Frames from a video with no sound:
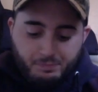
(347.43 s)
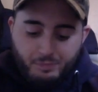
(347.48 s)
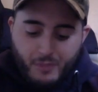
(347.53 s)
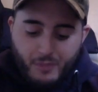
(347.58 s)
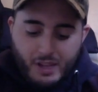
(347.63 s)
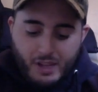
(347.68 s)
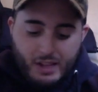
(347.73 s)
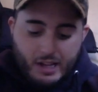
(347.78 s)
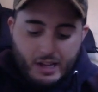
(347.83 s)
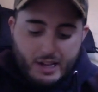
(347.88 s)

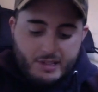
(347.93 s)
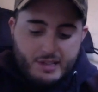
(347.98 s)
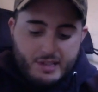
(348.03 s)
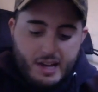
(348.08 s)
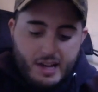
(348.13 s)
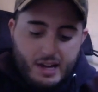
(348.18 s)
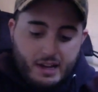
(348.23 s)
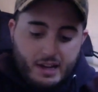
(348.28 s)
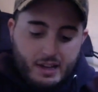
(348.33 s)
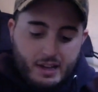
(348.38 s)
Like I
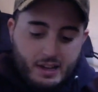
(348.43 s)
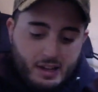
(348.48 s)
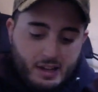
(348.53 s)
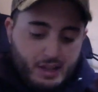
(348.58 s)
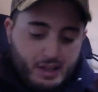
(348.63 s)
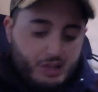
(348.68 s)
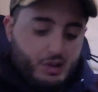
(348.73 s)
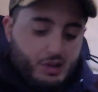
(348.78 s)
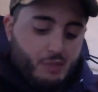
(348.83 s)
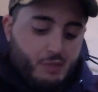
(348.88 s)
said,
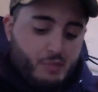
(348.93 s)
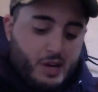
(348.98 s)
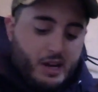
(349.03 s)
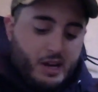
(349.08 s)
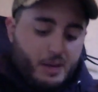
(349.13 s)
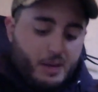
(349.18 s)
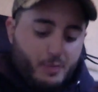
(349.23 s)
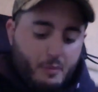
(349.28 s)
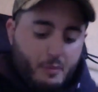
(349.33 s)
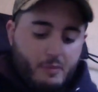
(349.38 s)
you can pick
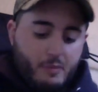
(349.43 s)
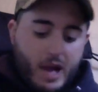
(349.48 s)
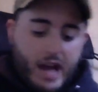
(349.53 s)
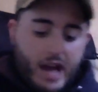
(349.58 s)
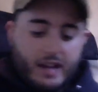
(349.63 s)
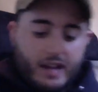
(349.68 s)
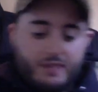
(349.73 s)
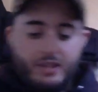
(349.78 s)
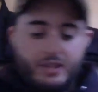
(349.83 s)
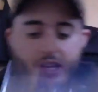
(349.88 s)
up a
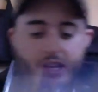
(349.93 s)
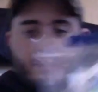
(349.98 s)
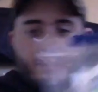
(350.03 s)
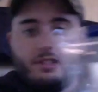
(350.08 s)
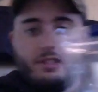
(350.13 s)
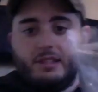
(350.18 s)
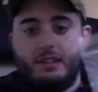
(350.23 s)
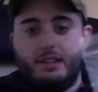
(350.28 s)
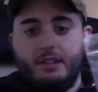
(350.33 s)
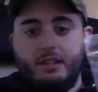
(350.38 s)
bag of
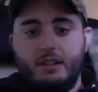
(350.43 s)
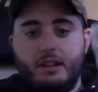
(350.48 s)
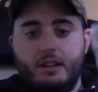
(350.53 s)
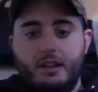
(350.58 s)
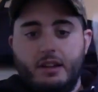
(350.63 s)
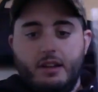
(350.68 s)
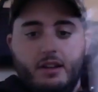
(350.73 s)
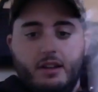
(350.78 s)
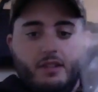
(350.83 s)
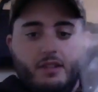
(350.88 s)
these
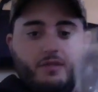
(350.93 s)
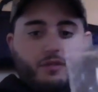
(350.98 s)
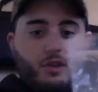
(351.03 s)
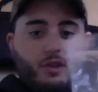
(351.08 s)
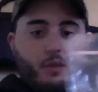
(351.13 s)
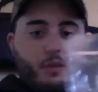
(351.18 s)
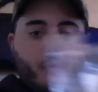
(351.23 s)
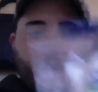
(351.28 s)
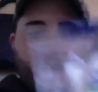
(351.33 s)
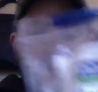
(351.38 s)
for
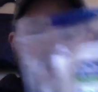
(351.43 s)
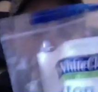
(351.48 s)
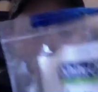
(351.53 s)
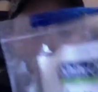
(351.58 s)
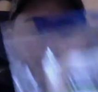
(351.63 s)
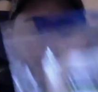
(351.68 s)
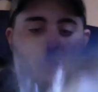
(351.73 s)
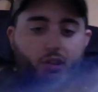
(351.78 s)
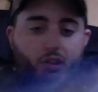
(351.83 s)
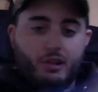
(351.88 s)
about
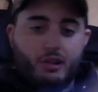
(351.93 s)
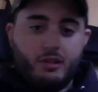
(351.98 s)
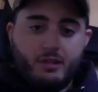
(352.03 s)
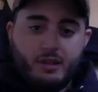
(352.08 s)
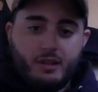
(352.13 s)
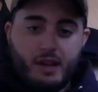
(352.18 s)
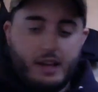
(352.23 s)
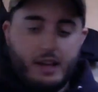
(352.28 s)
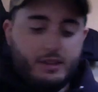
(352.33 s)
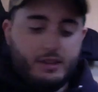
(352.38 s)

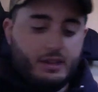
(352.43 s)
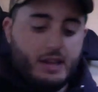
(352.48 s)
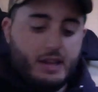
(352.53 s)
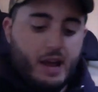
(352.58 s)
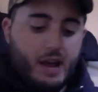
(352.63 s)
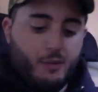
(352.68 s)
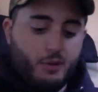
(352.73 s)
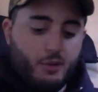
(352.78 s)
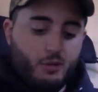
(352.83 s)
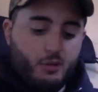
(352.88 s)
$1 at
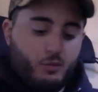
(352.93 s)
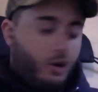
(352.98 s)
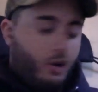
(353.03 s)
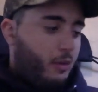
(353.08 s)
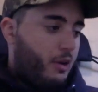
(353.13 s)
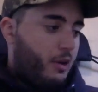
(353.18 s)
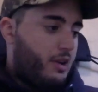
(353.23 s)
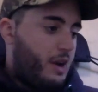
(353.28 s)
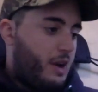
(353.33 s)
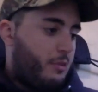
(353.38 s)
the
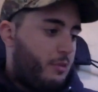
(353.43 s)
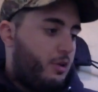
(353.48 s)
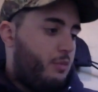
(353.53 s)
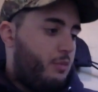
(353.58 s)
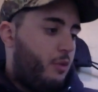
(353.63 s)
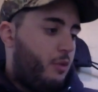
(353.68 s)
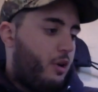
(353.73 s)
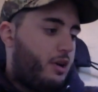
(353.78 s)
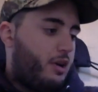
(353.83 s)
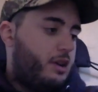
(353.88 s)
Walmart neighborhood
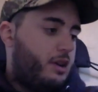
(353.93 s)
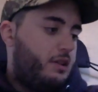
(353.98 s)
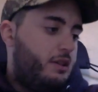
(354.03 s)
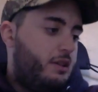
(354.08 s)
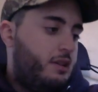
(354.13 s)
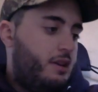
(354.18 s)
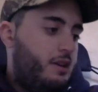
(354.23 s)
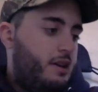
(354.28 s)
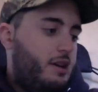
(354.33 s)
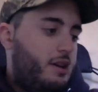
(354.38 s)
market,
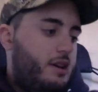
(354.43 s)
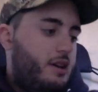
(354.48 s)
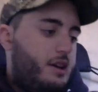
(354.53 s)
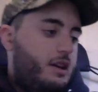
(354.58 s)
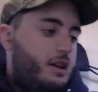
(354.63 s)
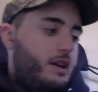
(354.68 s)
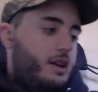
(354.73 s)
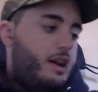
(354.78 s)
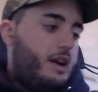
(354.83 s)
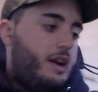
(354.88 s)

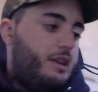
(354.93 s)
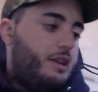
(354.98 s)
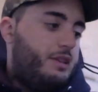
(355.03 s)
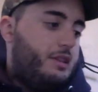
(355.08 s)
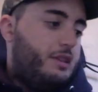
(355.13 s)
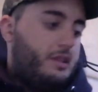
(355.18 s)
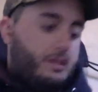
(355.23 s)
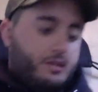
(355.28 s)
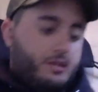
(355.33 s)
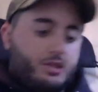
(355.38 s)
and
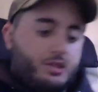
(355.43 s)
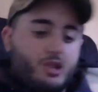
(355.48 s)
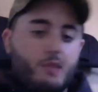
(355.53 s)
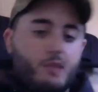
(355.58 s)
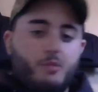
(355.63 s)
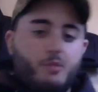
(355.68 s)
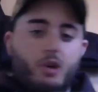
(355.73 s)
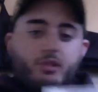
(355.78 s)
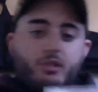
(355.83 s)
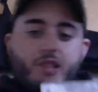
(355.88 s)
the
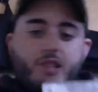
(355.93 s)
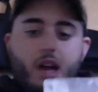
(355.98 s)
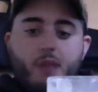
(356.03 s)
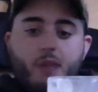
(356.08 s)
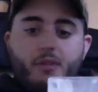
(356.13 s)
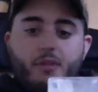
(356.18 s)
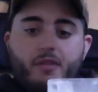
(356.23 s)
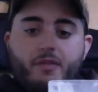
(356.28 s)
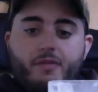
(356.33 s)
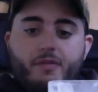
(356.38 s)
jumbo tub
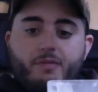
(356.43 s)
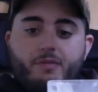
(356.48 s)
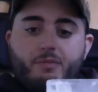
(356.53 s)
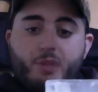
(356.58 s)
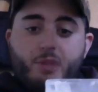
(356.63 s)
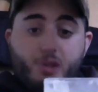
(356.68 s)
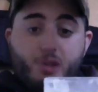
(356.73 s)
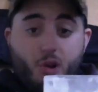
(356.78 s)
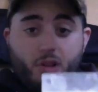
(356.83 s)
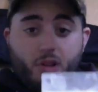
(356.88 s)
of
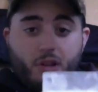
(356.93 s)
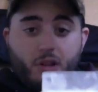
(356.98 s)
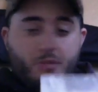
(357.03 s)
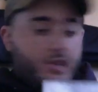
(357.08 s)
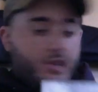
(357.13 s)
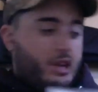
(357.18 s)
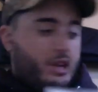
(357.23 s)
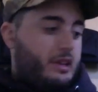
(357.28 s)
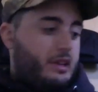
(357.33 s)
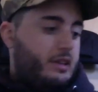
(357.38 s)
petroleum
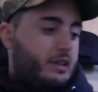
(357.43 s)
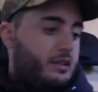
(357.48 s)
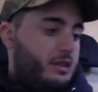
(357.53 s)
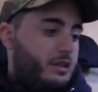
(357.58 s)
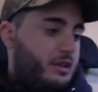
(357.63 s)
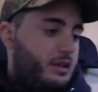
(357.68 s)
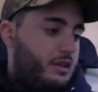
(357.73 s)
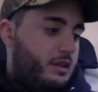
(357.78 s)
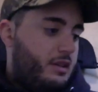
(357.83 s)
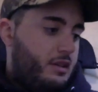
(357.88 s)
jelly
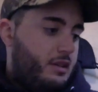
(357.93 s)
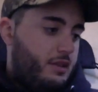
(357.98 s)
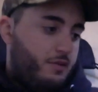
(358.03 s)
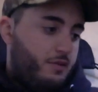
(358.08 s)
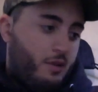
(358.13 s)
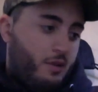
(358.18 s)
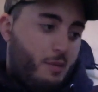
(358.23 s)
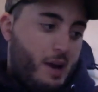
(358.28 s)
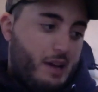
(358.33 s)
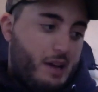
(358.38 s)

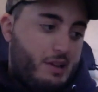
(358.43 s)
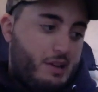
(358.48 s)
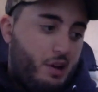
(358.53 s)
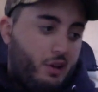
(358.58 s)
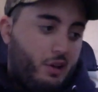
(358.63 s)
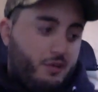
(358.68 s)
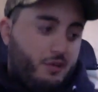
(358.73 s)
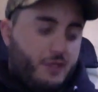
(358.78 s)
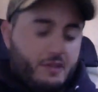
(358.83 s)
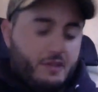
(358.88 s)
for about
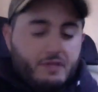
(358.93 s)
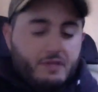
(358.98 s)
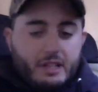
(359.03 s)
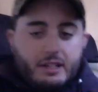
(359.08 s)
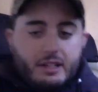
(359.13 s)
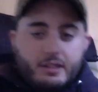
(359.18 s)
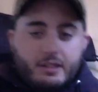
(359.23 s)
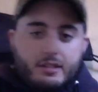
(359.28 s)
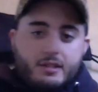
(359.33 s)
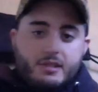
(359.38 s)
$1.50.
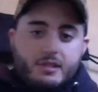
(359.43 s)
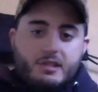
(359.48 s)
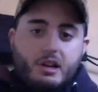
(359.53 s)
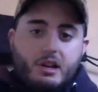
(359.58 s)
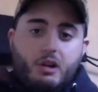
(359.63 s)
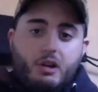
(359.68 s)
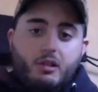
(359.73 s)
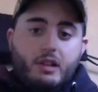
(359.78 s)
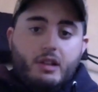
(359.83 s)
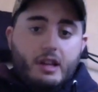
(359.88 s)

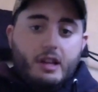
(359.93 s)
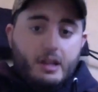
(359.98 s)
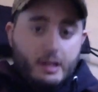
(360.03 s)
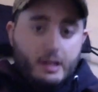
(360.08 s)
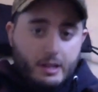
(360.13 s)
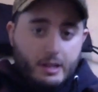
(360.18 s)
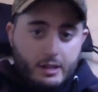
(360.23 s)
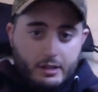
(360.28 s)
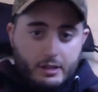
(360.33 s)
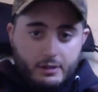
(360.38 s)
So
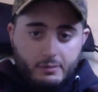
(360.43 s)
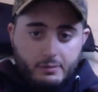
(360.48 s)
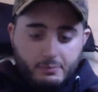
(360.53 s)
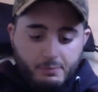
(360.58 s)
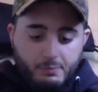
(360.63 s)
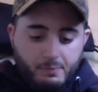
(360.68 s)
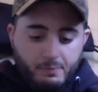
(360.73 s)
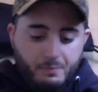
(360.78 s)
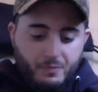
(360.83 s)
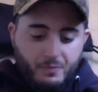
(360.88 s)

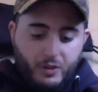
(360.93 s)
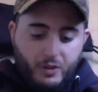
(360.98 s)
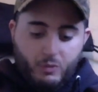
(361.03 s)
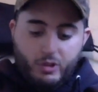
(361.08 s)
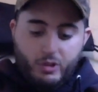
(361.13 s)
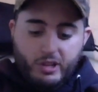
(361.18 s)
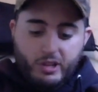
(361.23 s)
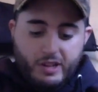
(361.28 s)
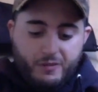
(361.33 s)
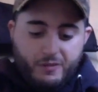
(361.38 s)

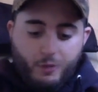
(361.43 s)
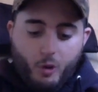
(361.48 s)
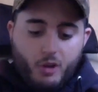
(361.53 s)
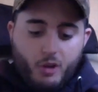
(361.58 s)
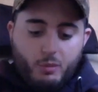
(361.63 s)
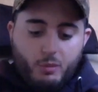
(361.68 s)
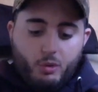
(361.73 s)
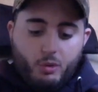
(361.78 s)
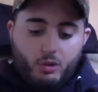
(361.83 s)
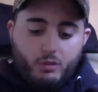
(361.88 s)
really
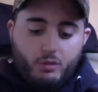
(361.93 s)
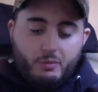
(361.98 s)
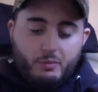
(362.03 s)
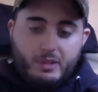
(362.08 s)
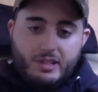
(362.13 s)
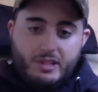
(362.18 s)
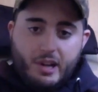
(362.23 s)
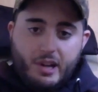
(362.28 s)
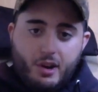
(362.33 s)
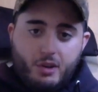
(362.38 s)
affordable
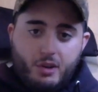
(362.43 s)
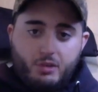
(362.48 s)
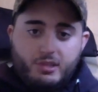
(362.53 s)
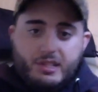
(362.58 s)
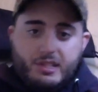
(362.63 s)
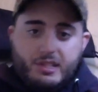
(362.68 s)
materials to